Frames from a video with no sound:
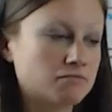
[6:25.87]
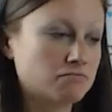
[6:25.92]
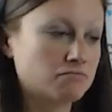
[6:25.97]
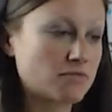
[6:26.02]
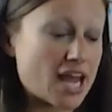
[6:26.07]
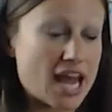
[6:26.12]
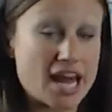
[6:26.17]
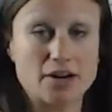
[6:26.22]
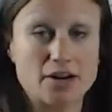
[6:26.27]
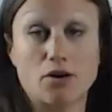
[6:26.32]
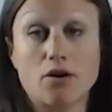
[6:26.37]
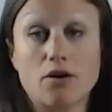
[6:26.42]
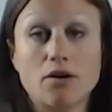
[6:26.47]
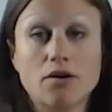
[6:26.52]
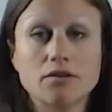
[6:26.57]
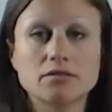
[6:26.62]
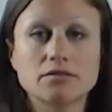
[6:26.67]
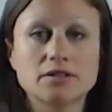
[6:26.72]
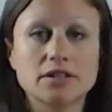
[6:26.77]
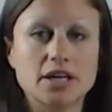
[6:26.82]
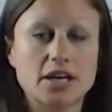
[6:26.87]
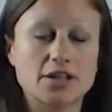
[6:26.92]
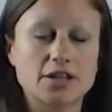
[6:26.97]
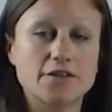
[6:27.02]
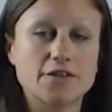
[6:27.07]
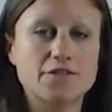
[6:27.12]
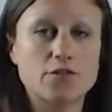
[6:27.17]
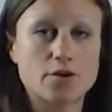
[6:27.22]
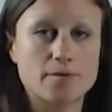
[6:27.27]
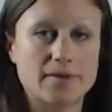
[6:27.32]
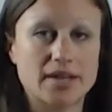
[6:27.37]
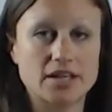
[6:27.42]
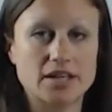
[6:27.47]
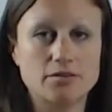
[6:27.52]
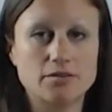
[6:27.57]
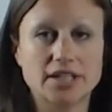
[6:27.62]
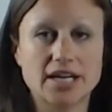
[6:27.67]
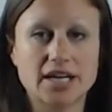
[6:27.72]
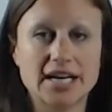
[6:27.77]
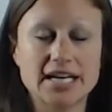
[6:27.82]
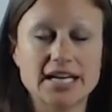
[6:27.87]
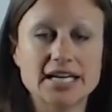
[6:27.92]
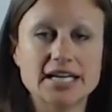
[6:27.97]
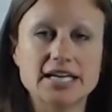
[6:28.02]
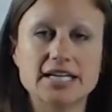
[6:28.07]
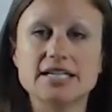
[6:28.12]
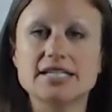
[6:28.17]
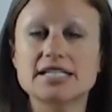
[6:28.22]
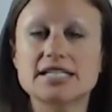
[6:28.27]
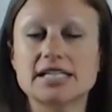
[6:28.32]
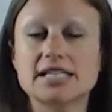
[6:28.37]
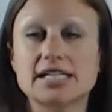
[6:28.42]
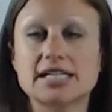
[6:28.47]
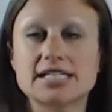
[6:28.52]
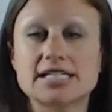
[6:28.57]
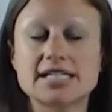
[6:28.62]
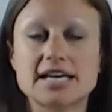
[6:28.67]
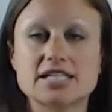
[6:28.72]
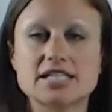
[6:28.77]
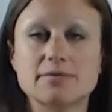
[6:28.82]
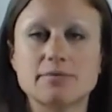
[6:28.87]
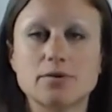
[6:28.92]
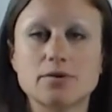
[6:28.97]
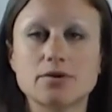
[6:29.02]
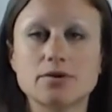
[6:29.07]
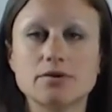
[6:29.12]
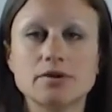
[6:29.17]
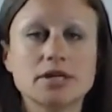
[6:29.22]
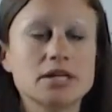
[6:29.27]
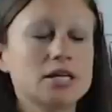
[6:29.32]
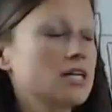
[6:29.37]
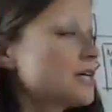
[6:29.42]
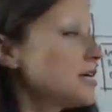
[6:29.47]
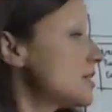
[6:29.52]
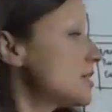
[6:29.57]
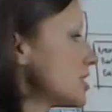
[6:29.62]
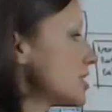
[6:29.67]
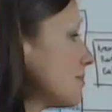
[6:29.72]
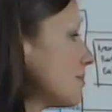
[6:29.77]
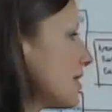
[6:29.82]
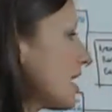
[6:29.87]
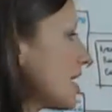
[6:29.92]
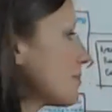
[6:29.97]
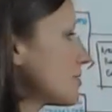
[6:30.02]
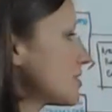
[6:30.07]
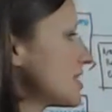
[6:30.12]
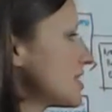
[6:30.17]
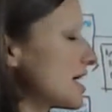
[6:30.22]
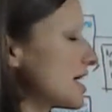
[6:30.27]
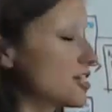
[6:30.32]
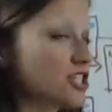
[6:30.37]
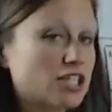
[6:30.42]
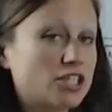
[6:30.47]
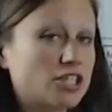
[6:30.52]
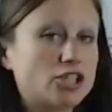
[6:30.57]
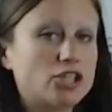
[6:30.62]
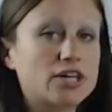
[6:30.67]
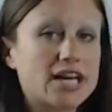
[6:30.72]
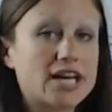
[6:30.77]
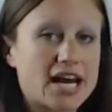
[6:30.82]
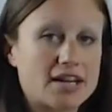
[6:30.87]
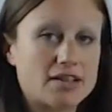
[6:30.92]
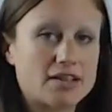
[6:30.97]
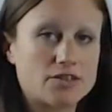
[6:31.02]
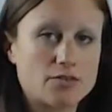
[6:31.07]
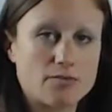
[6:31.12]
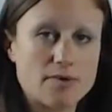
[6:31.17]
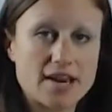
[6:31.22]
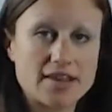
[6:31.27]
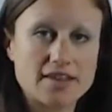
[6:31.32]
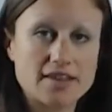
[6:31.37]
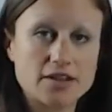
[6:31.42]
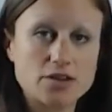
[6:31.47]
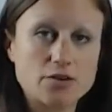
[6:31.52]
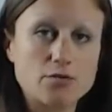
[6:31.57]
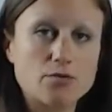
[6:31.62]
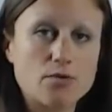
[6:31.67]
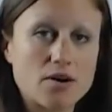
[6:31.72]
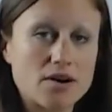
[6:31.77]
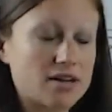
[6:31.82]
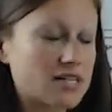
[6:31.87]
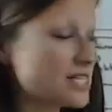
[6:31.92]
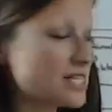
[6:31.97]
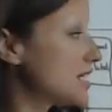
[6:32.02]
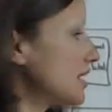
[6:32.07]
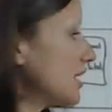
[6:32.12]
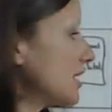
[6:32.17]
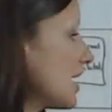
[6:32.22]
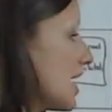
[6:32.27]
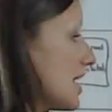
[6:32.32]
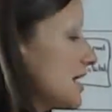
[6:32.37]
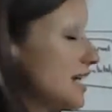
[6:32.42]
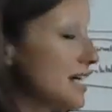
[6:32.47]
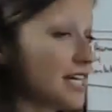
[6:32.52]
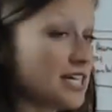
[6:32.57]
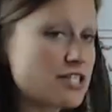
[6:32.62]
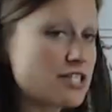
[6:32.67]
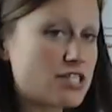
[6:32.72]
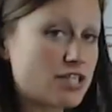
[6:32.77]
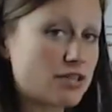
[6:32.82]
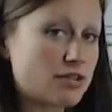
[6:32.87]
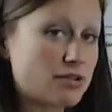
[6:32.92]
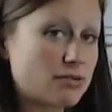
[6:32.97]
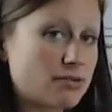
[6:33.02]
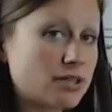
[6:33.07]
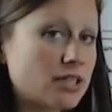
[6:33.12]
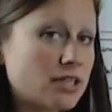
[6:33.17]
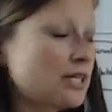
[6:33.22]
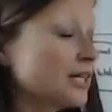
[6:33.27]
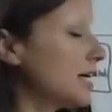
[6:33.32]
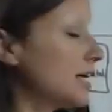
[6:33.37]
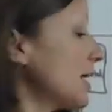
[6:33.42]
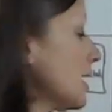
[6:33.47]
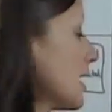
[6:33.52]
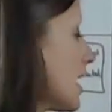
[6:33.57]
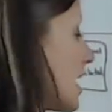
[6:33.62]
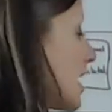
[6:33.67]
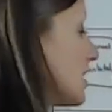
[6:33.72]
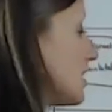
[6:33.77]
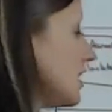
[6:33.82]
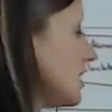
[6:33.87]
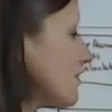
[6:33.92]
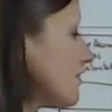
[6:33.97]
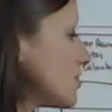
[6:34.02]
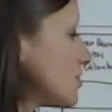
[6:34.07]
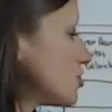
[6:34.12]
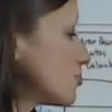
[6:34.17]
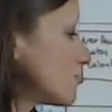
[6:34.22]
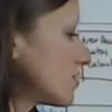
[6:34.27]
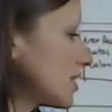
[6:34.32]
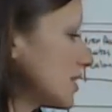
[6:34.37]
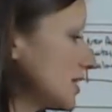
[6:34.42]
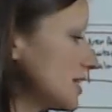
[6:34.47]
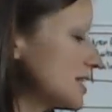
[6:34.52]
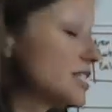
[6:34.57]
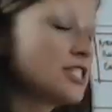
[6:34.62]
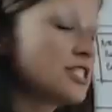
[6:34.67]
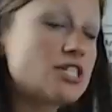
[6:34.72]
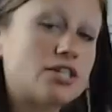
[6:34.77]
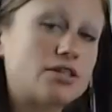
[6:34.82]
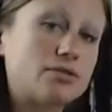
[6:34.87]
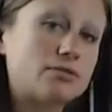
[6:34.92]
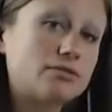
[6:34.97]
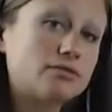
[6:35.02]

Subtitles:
at all in the form that you like, easily accessible, to be able to actually look at it the way that you want and need to, and even drill into.